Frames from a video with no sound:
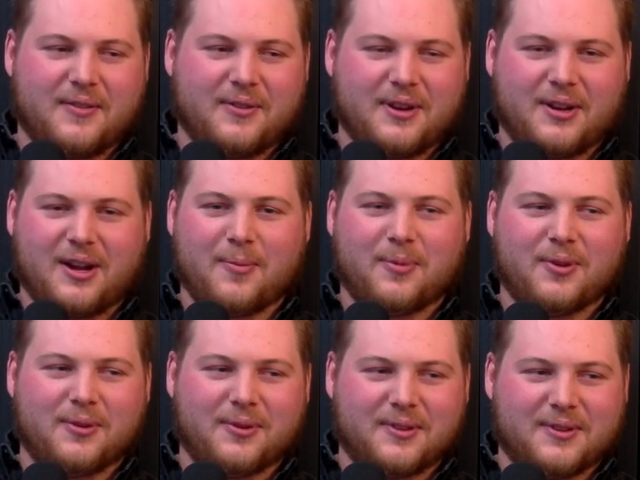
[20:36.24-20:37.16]
run a
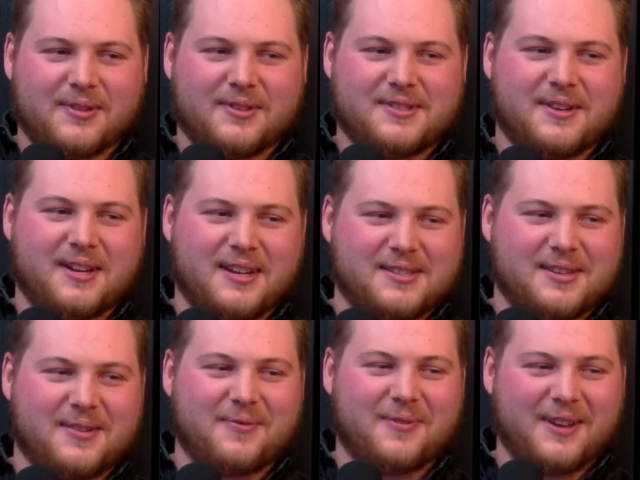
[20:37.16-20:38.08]
couple, and so I guess
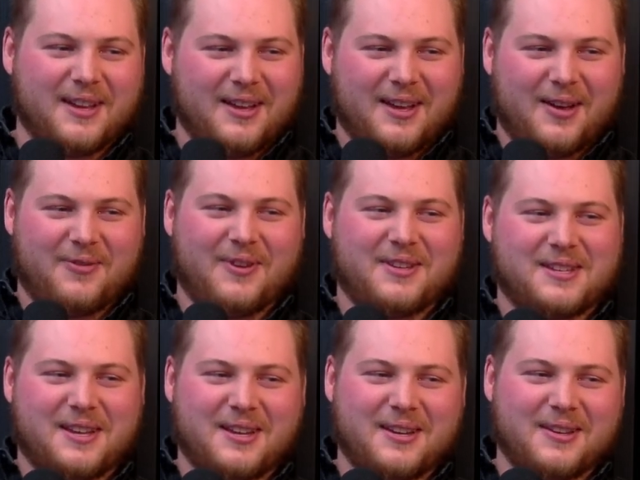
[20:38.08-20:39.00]
I've
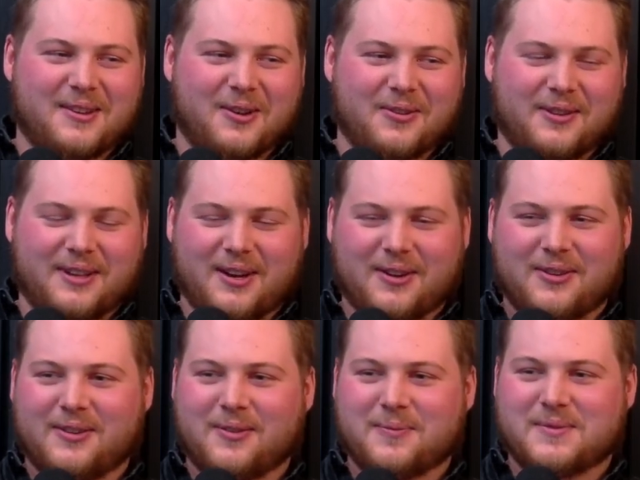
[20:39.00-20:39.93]
asphyxiated all of the
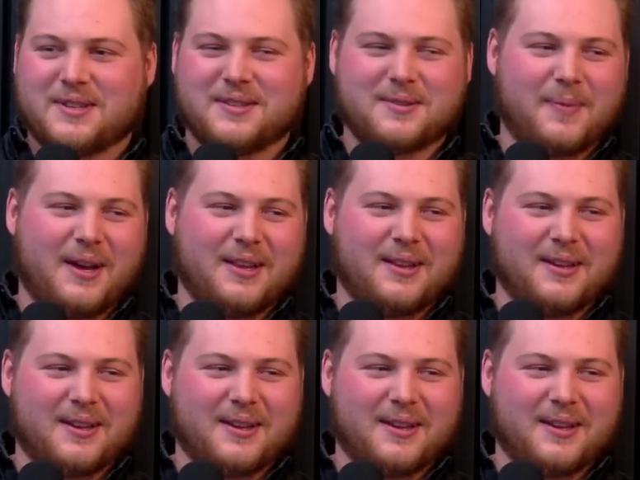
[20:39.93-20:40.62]
algorithms into my liking.